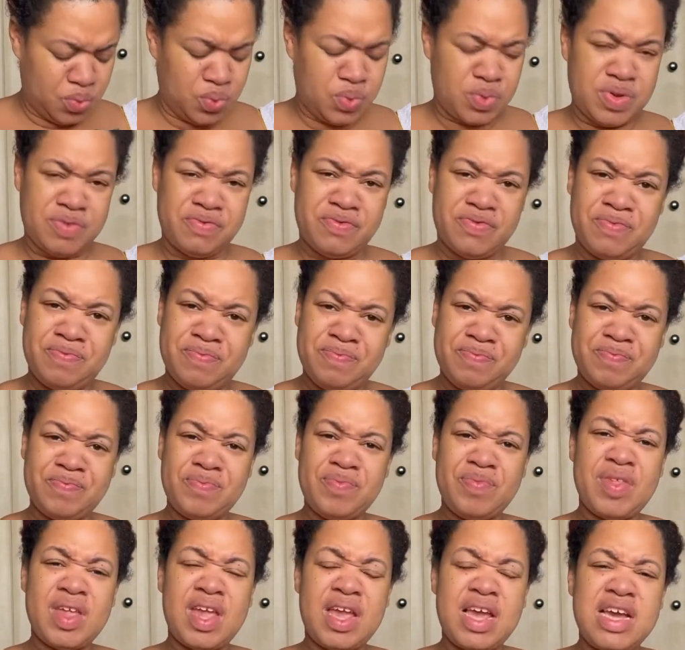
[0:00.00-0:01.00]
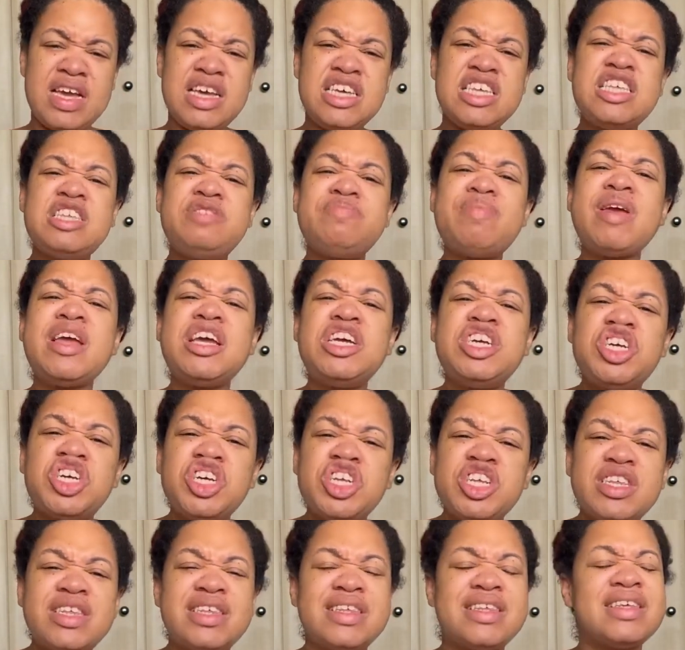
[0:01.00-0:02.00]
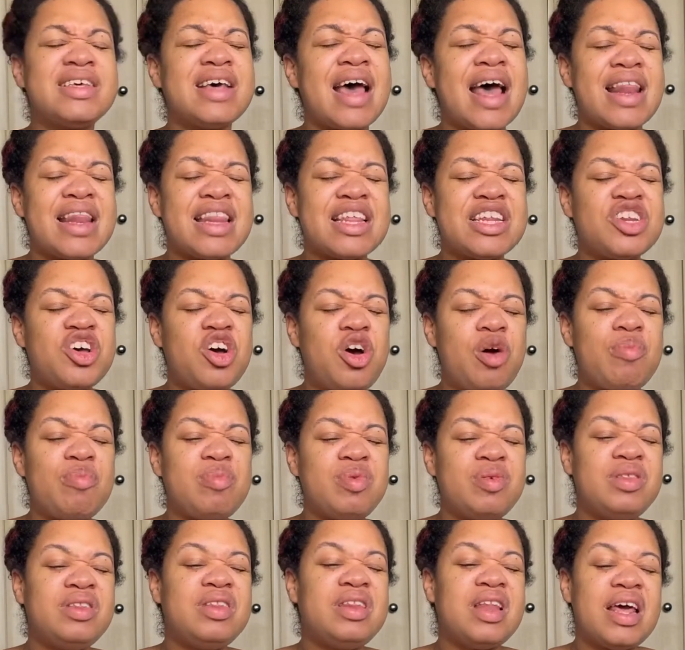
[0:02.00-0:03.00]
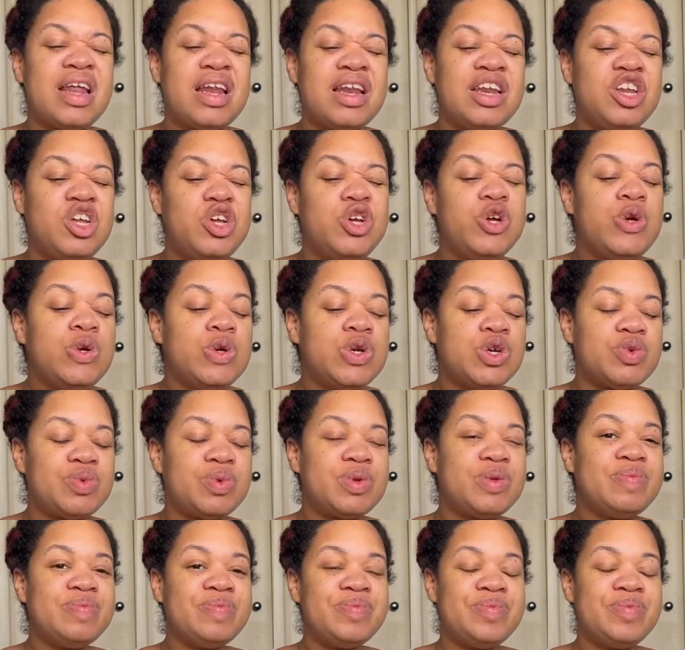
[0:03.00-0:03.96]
sort of spacious at the top than usual.